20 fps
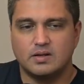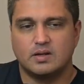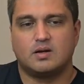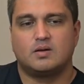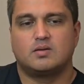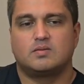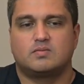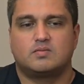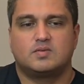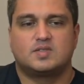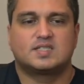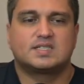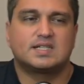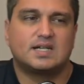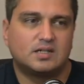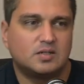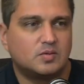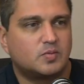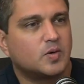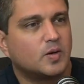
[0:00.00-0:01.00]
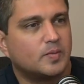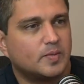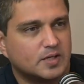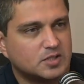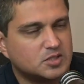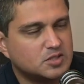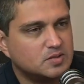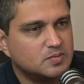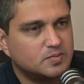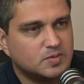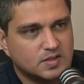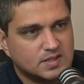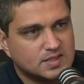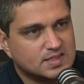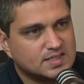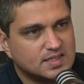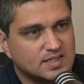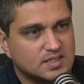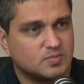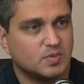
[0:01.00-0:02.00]
our standard probationary period is
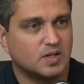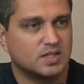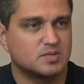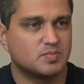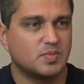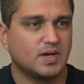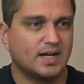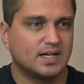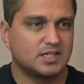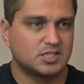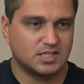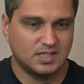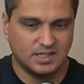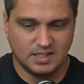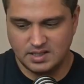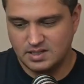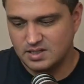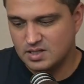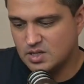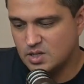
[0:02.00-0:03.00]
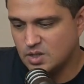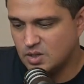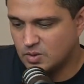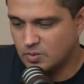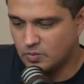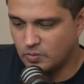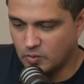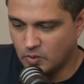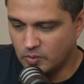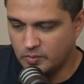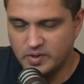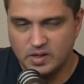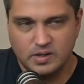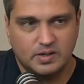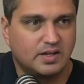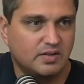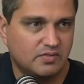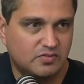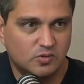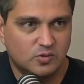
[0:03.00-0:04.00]
6 months, but actually what we're
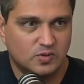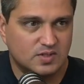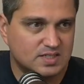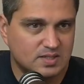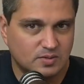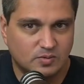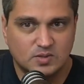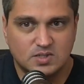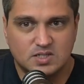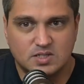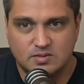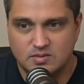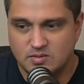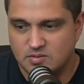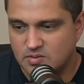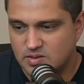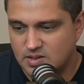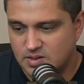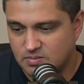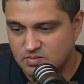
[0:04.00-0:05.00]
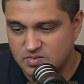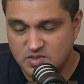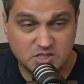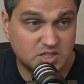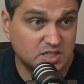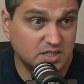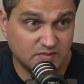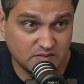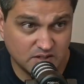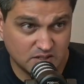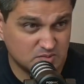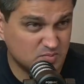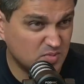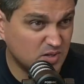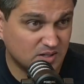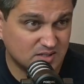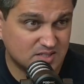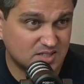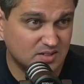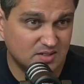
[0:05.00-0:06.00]
looking for is someone to achieve those
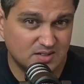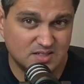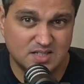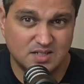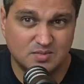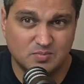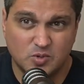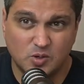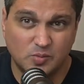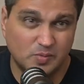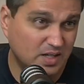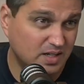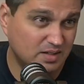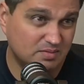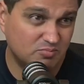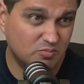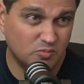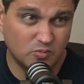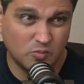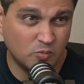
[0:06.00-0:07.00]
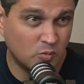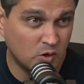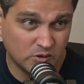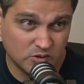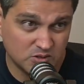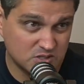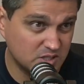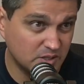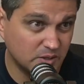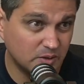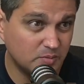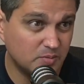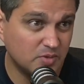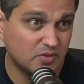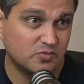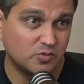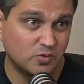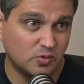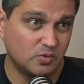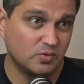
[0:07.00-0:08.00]
milestones in probably 1 or 2
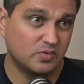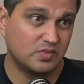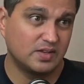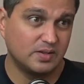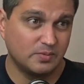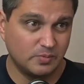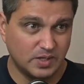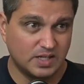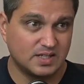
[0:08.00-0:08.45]
before we